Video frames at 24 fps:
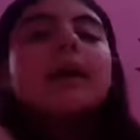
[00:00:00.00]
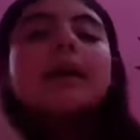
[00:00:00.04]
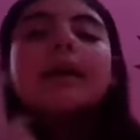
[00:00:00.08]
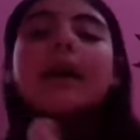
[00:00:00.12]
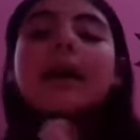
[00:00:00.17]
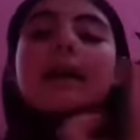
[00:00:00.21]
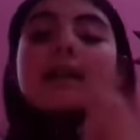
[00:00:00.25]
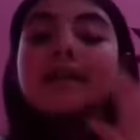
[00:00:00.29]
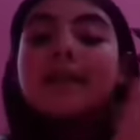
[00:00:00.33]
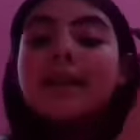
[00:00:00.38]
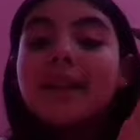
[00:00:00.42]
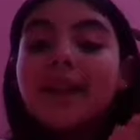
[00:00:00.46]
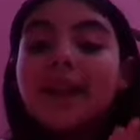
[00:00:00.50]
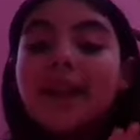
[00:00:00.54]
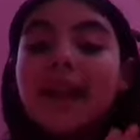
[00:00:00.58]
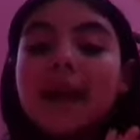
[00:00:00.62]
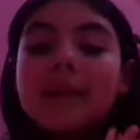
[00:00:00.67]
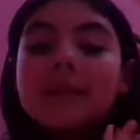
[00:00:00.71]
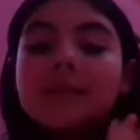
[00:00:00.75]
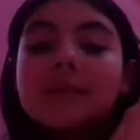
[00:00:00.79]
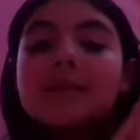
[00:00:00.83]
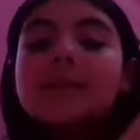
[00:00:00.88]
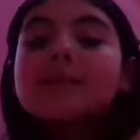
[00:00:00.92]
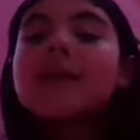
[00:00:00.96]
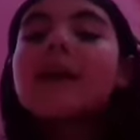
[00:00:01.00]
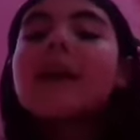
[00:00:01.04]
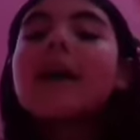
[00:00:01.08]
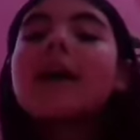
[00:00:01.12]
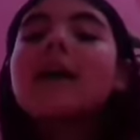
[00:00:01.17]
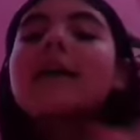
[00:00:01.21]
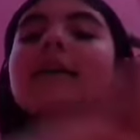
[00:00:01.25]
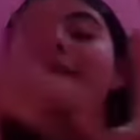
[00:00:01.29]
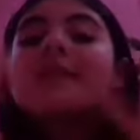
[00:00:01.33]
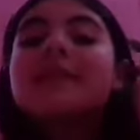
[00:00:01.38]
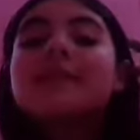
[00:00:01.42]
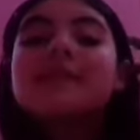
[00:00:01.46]
And last thing, I'm so
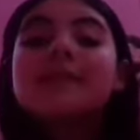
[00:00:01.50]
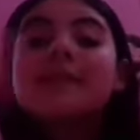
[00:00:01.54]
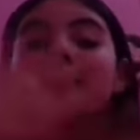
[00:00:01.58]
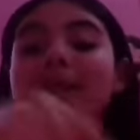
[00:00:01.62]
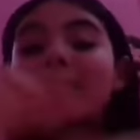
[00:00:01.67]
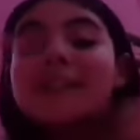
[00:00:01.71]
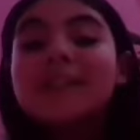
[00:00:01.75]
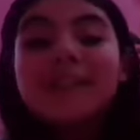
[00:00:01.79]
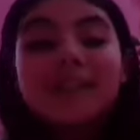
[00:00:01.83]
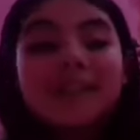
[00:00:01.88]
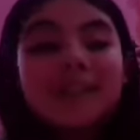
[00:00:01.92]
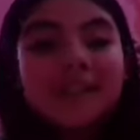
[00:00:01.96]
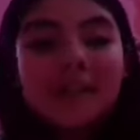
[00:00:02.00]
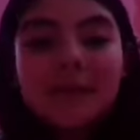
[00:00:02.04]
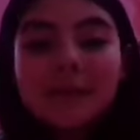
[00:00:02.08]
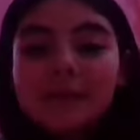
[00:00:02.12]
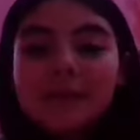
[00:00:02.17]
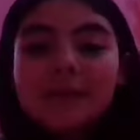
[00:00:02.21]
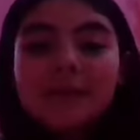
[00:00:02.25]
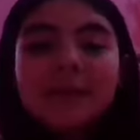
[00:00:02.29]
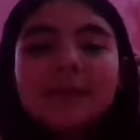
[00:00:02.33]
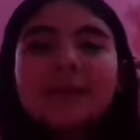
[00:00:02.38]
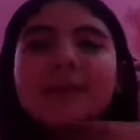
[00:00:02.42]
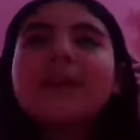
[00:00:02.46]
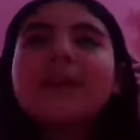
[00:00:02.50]
sorry. These little things are gonna be